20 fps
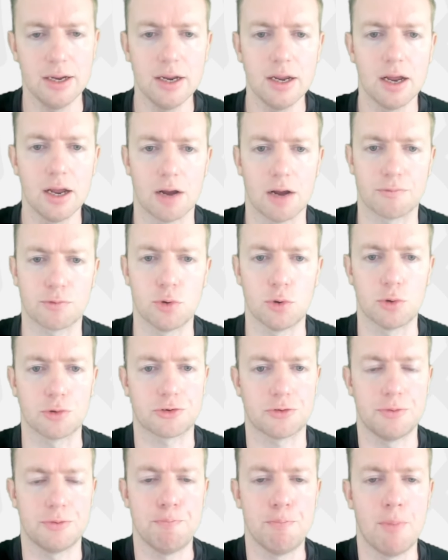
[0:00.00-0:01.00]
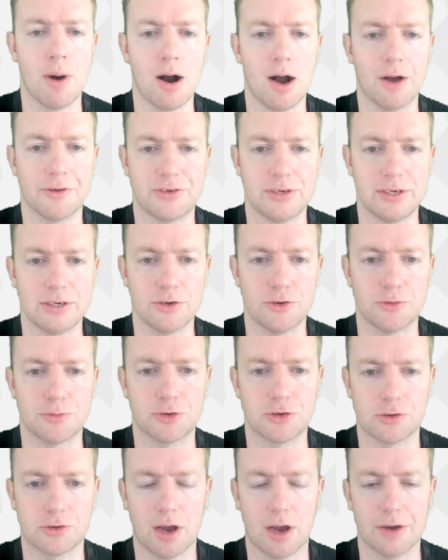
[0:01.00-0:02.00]
Of course, Martins
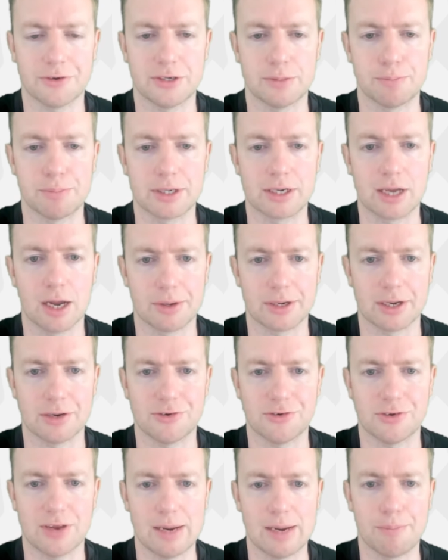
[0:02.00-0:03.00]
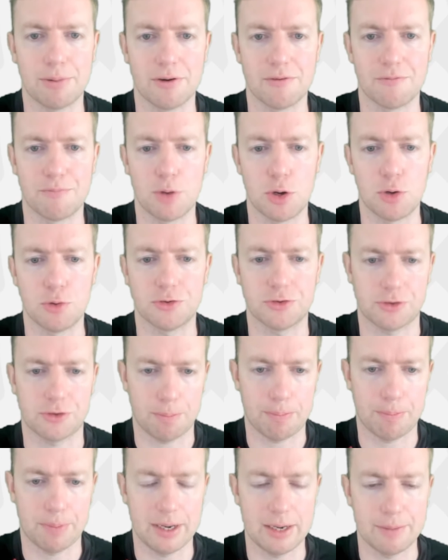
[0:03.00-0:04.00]
started becoming a staple of most
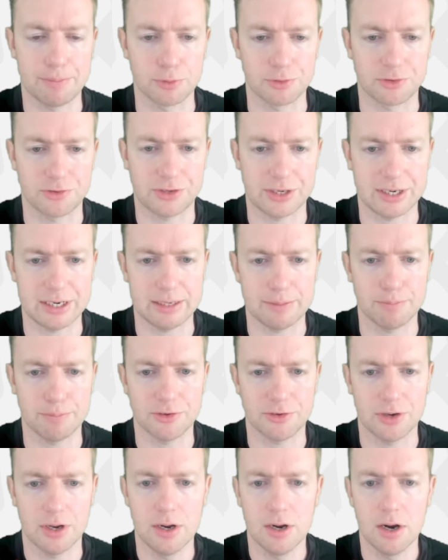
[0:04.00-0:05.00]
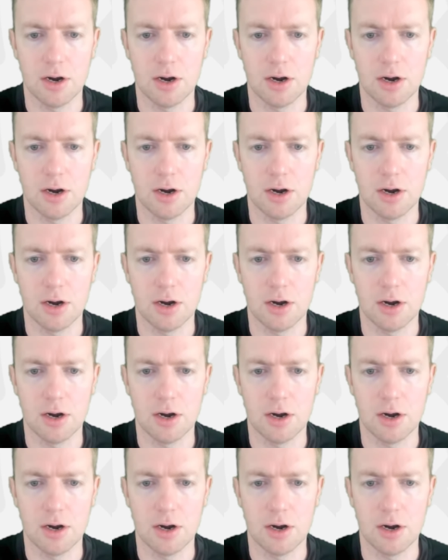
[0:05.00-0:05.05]
people's teams.